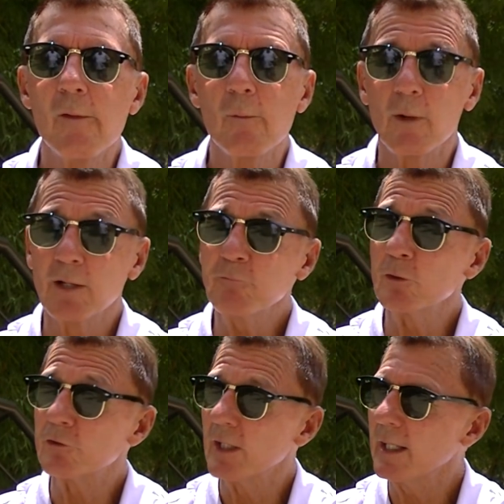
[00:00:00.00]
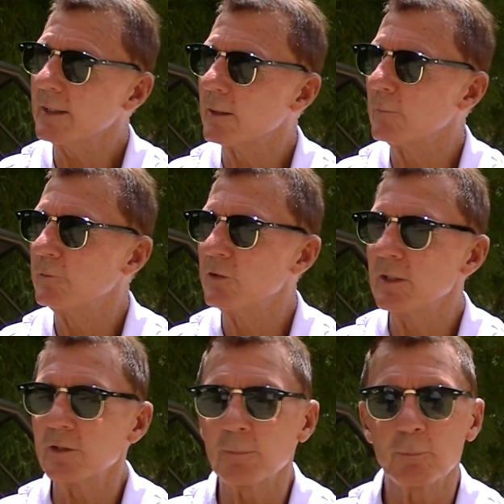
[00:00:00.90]
When I first got there,
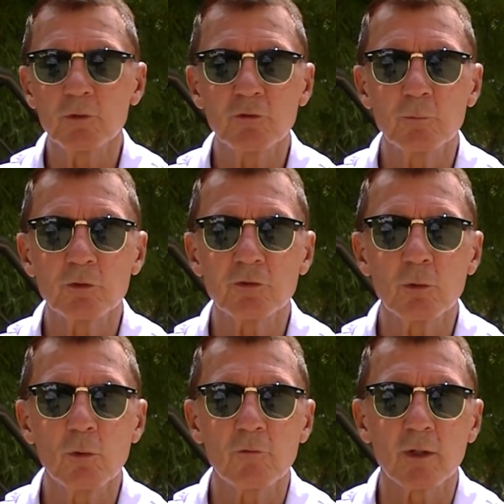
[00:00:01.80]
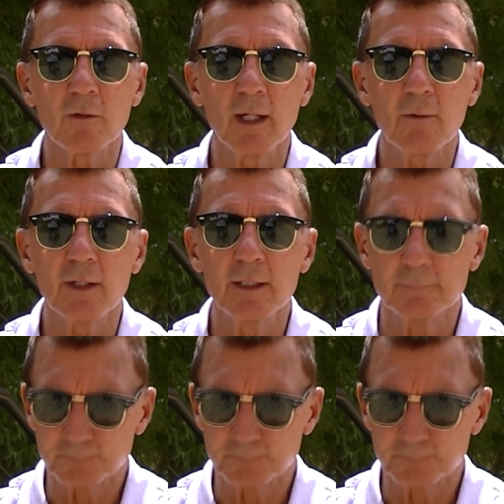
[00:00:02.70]
seeing that the prison was so overcrowded,